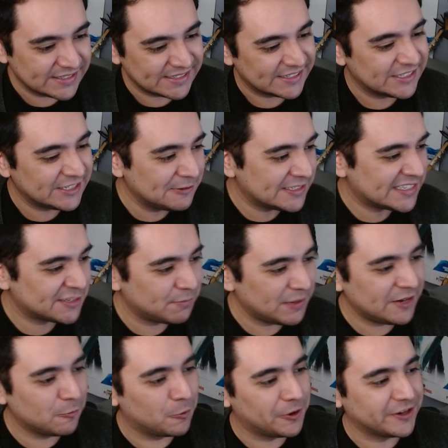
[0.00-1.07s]
Like she was a
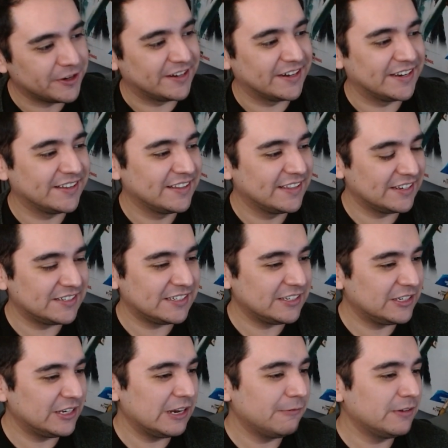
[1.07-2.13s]
speed warrior, and
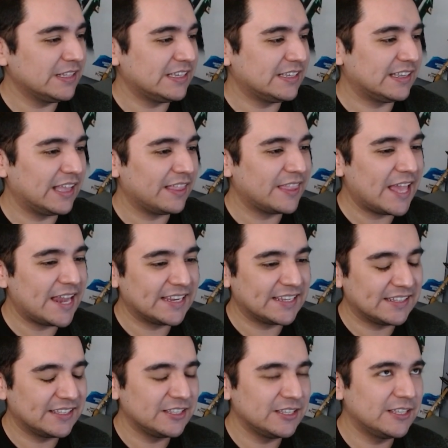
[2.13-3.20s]
you didn't really get that.
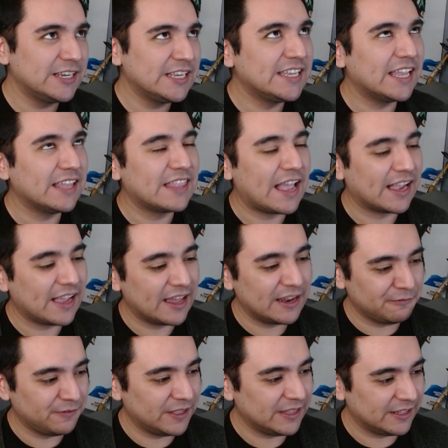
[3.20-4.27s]
You didn't get that kind
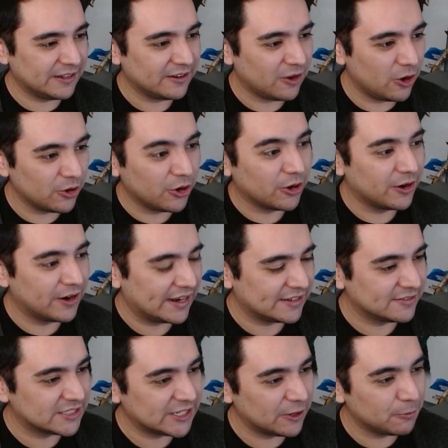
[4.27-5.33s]
of feeling on her
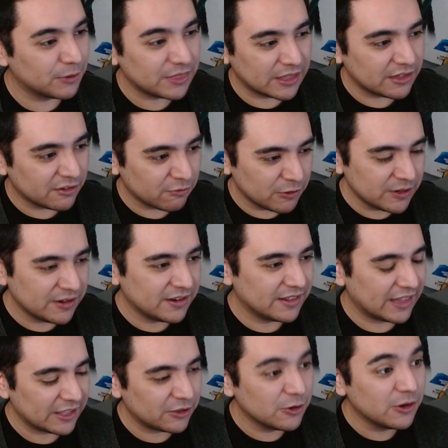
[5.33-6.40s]
acting skill, but this one,
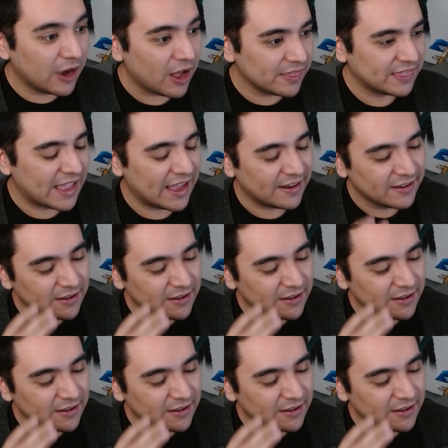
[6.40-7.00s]
like you got that.